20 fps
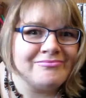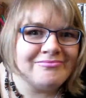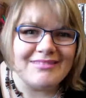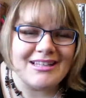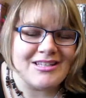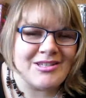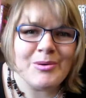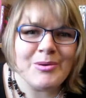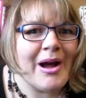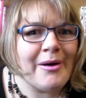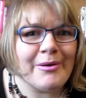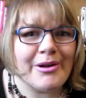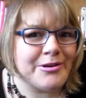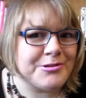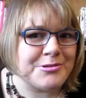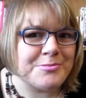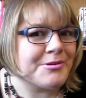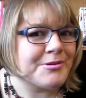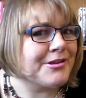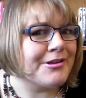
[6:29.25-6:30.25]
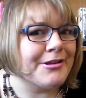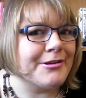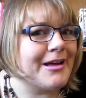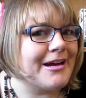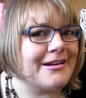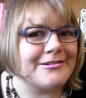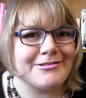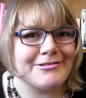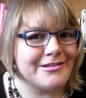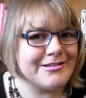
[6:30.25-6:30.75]
That's how it goes with Pretty Little
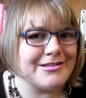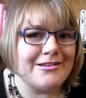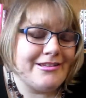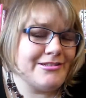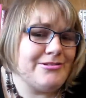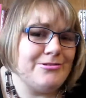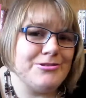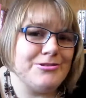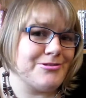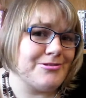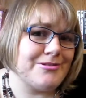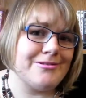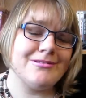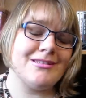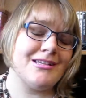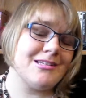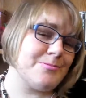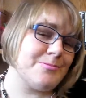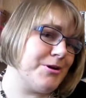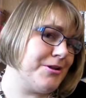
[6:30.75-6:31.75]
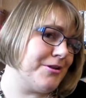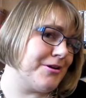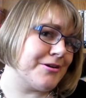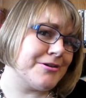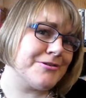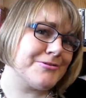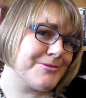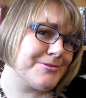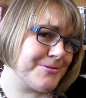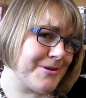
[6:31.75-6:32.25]
Liars. So that's all I told you. So it's not a spoiler.
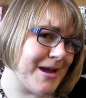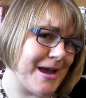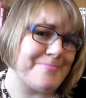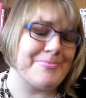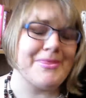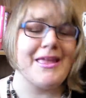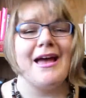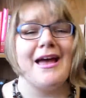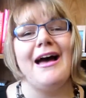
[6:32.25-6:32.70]
So it's okay.